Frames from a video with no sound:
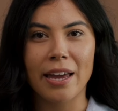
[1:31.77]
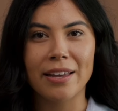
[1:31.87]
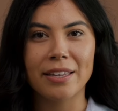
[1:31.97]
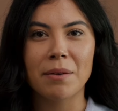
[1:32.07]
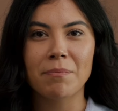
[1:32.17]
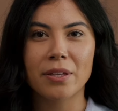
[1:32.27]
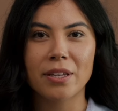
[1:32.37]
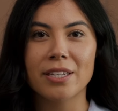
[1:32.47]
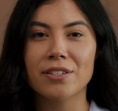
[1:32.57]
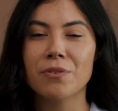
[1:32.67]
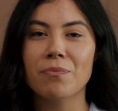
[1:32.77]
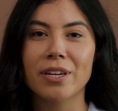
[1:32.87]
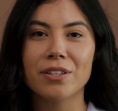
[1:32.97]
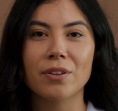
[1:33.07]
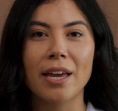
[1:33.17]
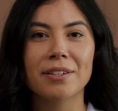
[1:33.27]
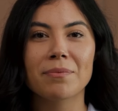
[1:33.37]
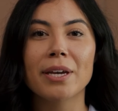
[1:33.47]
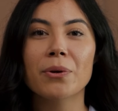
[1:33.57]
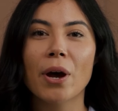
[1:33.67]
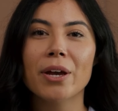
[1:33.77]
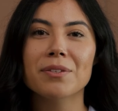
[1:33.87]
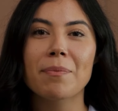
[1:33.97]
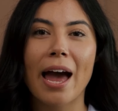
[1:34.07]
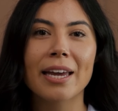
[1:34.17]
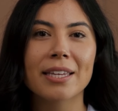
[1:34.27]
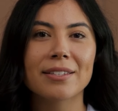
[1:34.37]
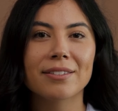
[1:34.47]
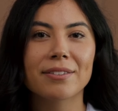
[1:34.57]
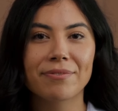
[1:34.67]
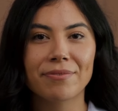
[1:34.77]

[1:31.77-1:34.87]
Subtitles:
and the ability to retransmit lost packets,